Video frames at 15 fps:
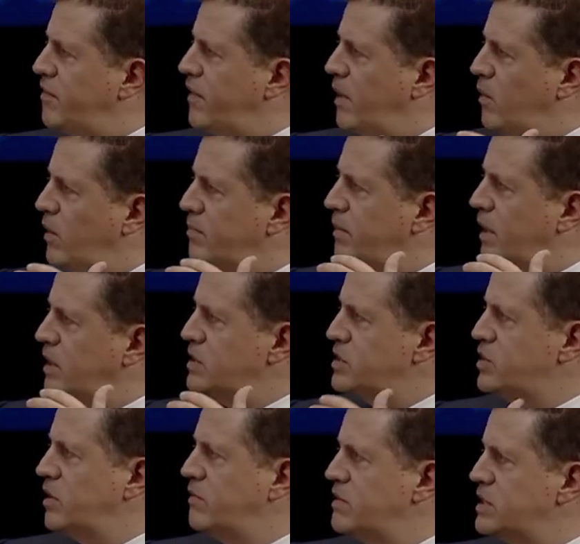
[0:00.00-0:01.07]
They want better
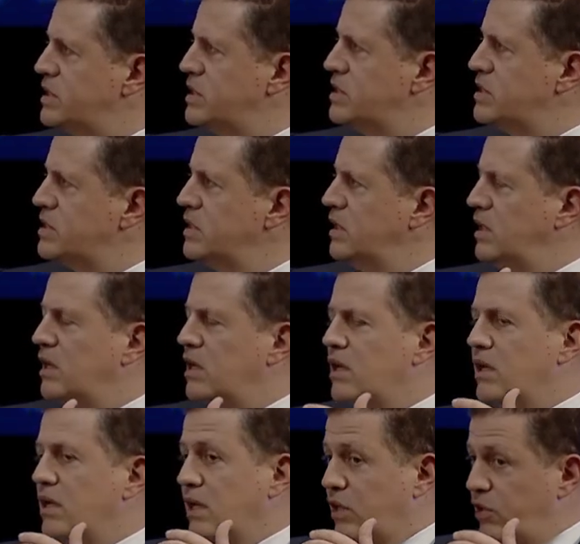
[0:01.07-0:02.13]
services,
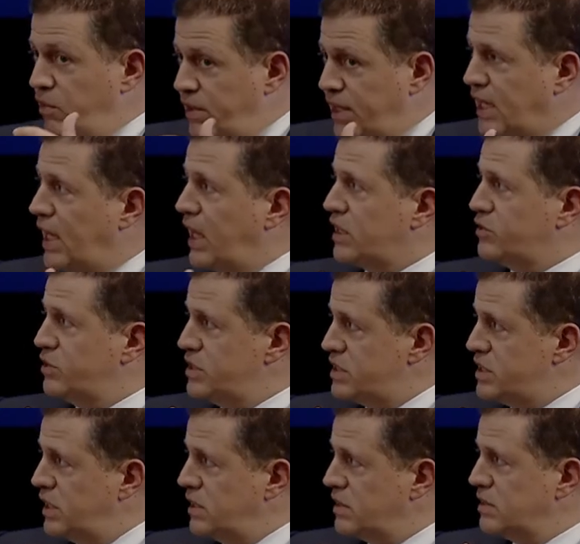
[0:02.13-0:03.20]
including
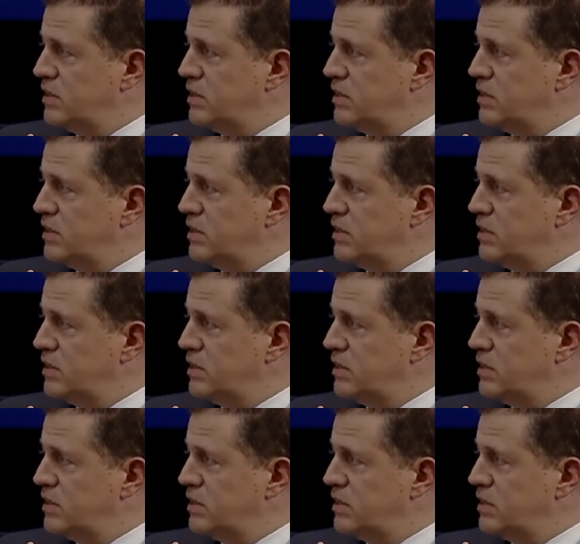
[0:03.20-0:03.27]
electricity,